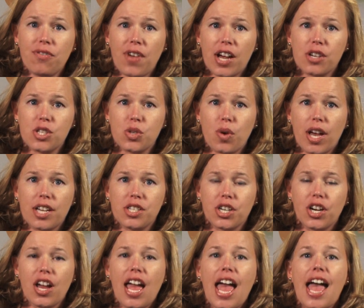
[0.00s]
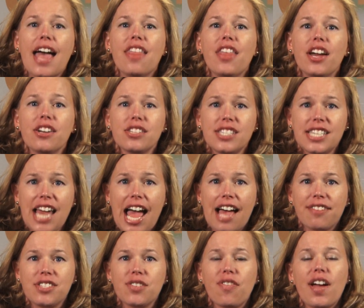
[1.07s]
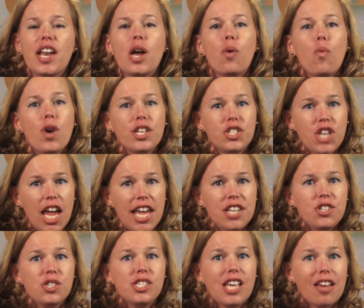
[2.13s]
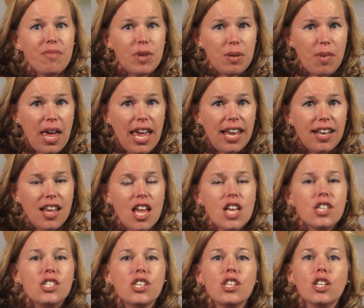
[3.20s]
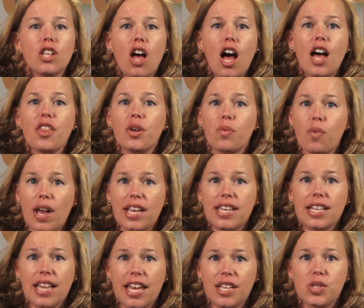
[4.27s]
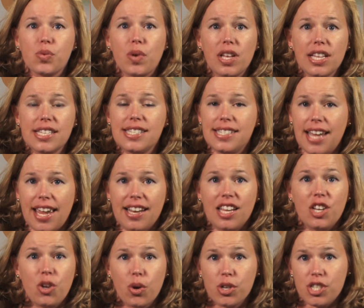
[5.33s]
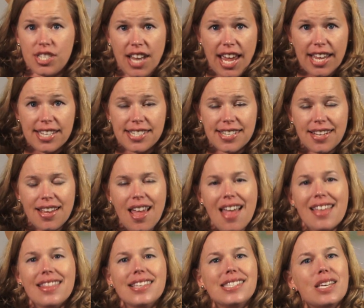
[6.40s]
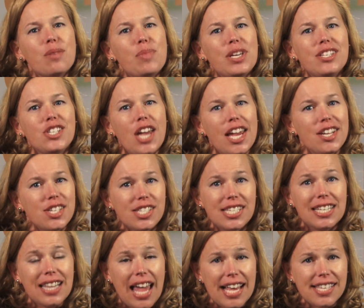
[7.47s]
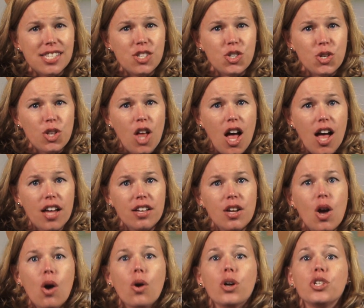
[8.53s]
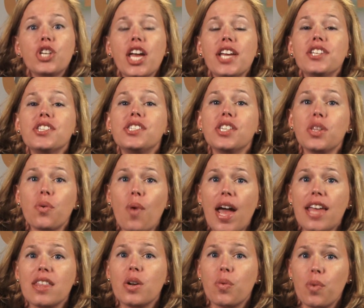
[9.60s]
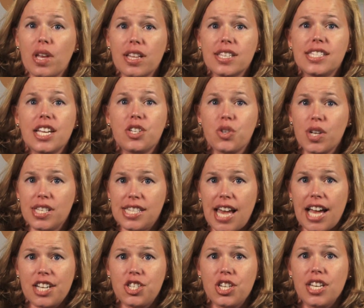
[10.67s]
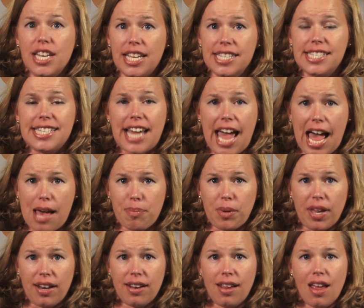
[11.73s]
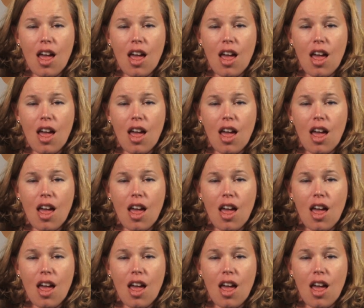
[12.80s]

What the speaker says: affairs director and their staff to find out what changes have been made to the law that regulates real estate in your state. This can be changes to licensure law or changes in the way that a real estate transaction needs to happen.